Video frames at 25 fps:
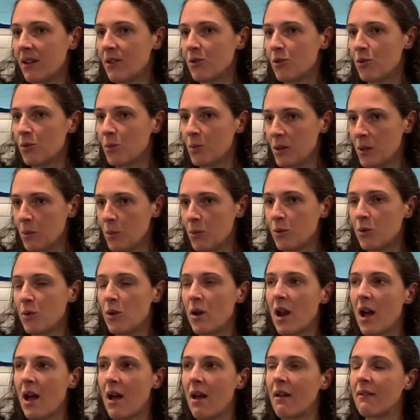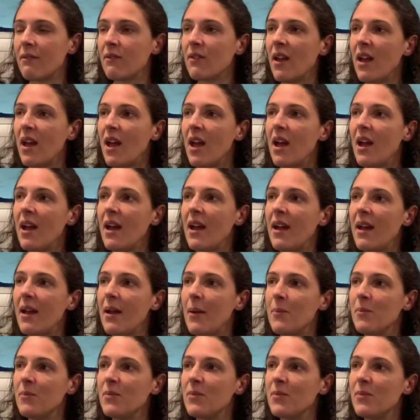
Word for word: to people and um,